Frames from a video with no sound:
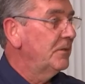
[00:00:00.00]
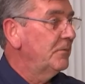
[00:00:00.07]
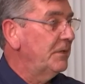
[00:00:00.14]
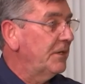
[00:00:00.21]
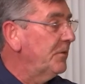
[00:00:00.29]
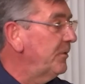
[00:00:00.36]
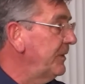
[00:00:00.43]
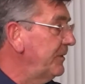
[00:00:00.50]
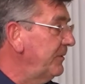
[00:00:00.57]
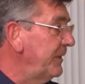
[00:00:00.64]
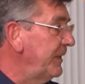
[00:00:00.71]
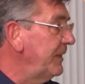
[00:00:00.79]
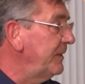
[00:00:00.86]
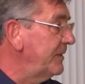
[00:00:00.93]
were going to
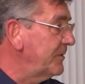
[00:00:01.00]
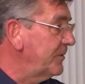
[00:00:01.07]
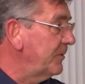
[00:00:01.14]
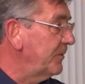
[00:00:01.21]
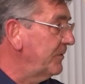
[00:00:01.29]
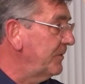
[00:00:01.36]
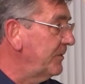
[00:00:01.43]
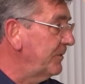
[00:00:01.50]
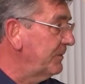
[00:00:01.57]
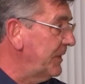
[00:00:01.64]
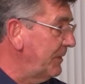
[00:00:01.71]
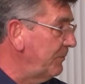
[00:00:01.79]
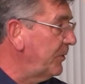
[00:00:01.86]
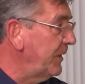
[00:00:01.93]
need the sort of
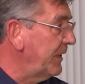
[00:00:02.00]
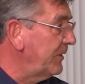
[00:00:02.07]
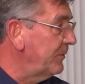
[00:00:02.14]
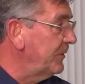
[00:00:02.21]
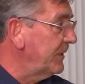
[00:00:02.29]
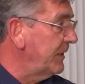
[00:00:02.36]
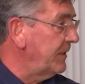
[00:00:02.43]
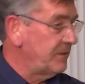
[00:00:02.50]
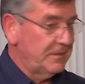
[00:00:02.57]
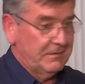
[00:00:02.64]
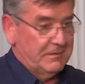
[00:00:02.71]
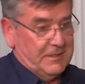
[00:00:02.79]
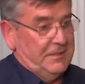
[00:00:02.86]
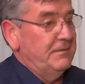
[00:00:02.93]
contemporary
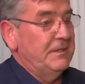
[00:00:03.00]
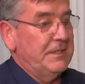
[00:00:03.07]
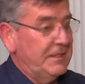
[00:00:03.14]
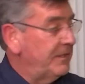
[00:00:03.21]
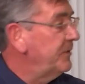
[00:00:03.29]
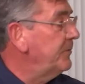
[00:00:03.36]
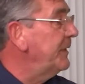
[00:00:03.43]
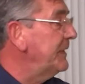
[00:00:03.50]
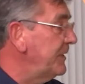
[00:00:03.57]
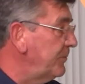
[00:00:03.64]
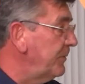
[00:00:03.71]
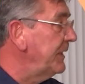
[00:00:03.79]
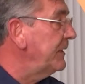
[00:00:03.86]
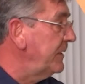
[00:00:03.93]
accommodation that you need in
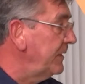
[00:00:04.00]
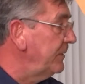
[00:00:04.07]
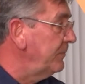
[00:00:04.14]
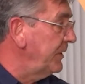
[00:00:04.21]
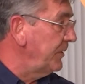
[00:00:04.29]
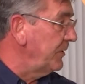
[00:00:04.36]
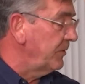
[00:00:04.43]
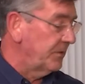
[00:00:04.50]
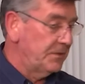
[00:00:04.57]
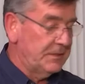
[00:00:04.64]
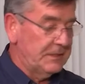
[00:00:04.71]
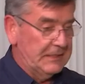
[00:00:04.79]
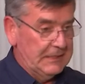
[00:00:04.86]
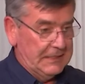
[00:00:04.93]
2020 and beyond.